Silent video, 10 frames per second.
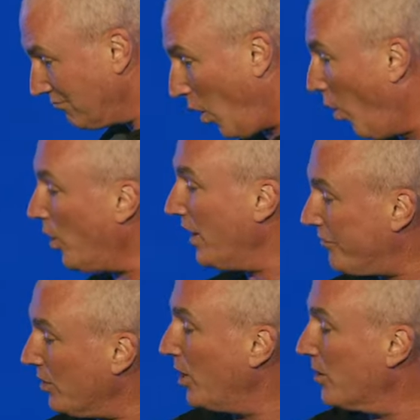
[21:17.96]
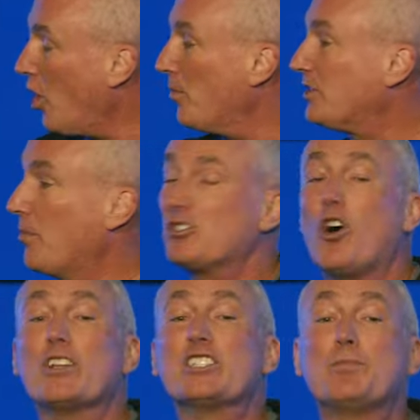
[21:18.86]
or left them on a garbage dump. It's
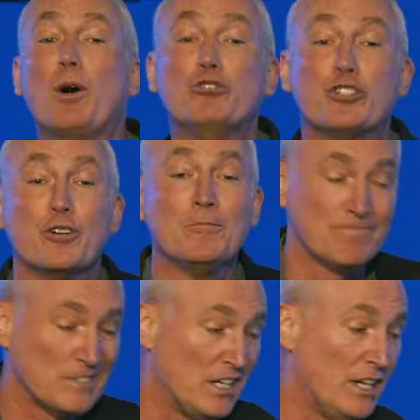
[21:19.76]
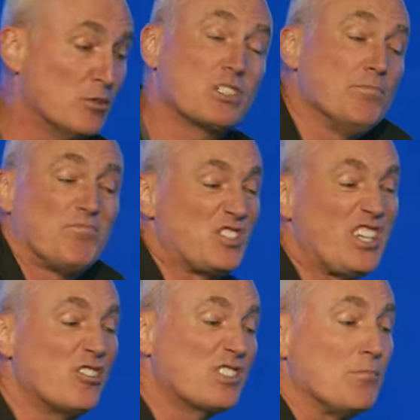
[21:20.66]
called exposure. It's
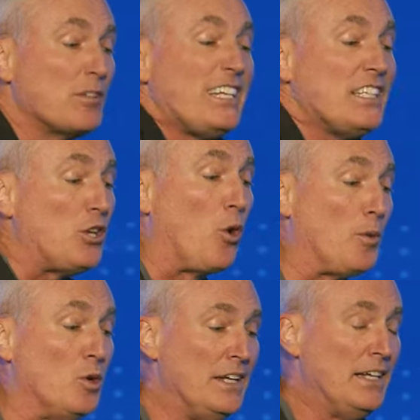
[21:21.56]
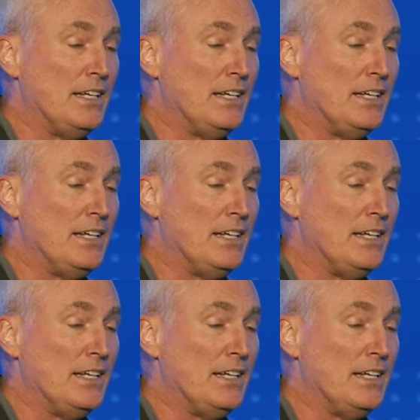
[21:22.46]
considered completely normal.